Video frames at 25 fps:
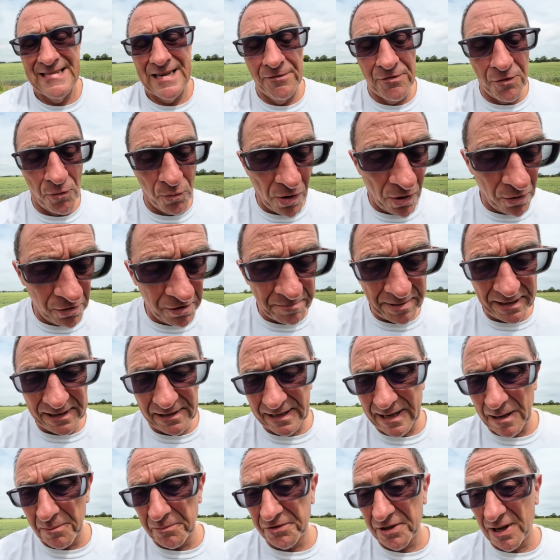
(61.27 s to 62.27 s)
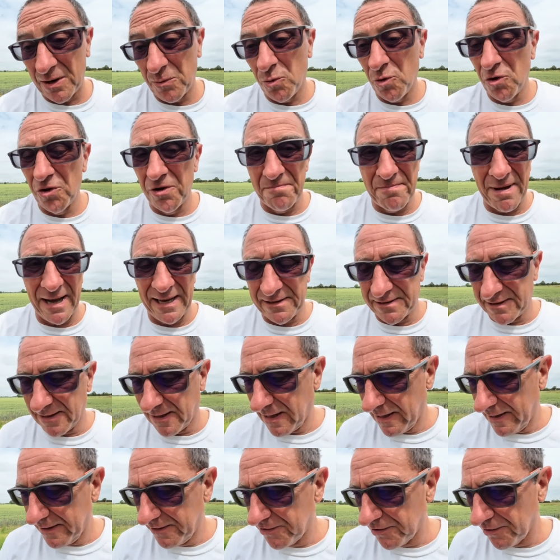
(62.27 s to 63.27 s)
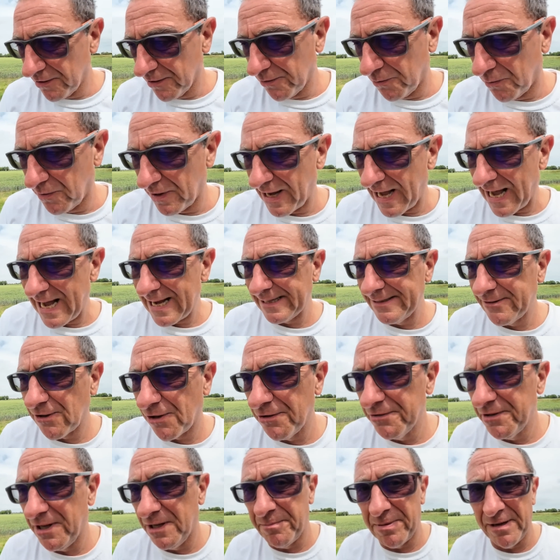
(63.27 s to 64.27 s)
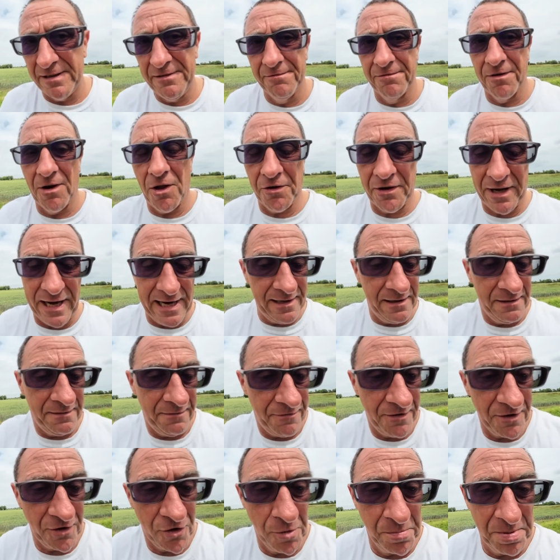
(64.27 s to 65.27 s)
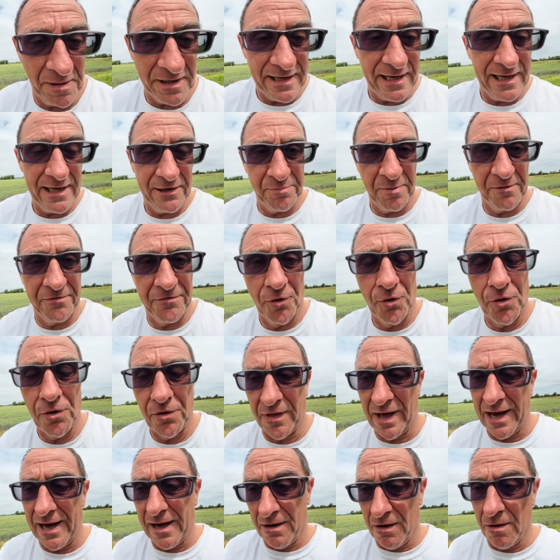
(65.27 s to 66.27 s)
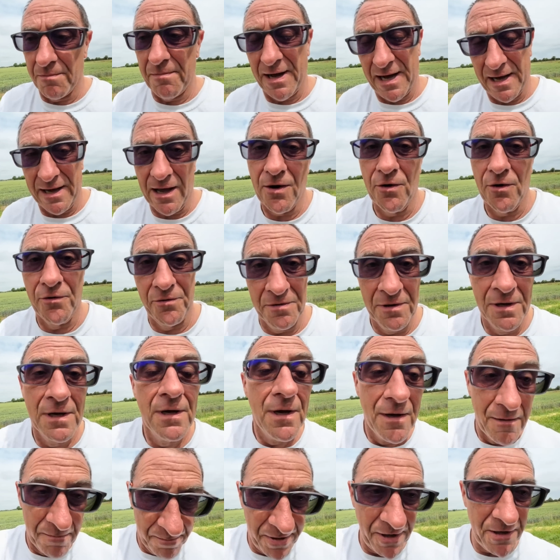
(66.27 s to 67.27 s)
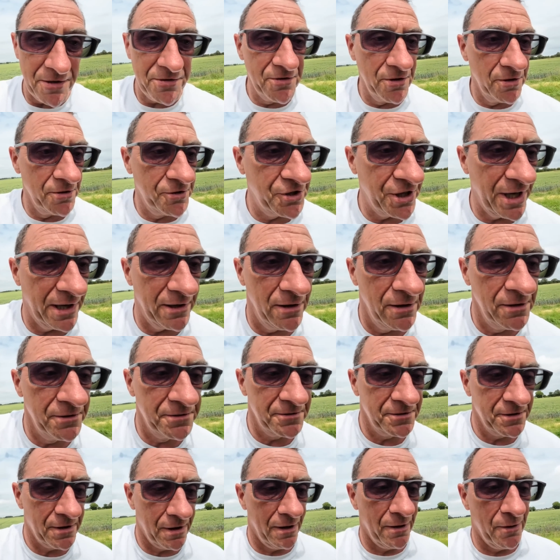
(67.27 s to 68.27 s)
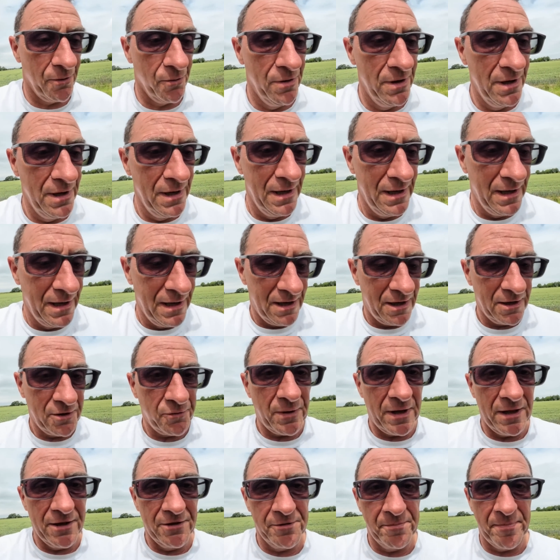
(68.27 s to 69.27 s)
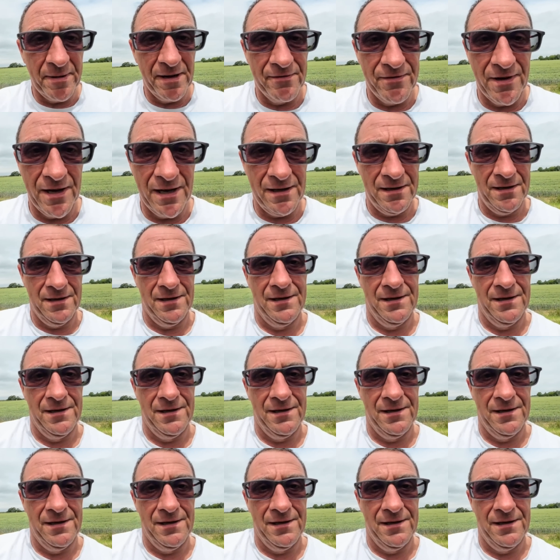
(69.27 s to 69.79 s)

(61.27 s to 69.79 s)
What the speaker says: The role of being a campsite warden, basically. So I'd already been vlogging for a couple of years before that on my own personal channel, so that's why there's a bit of